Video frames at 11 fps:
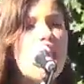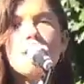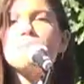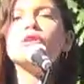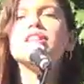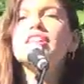and
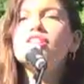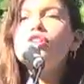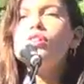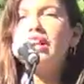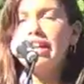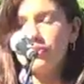
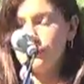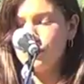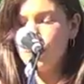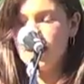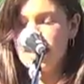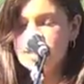political
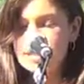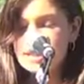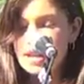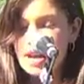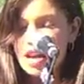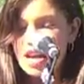influence
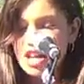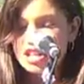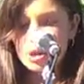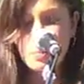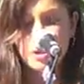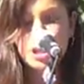
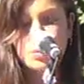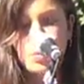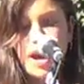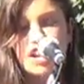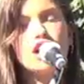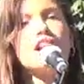to
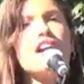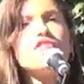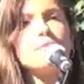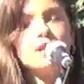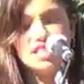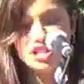persuade our
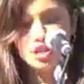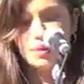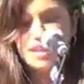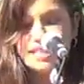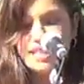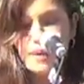governments to
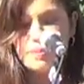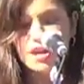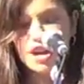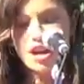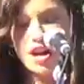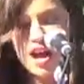accept
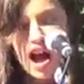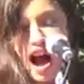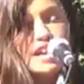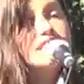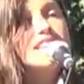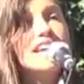their
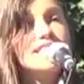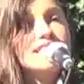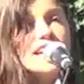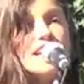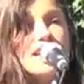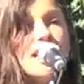
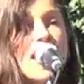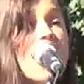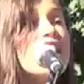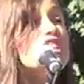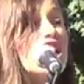untested and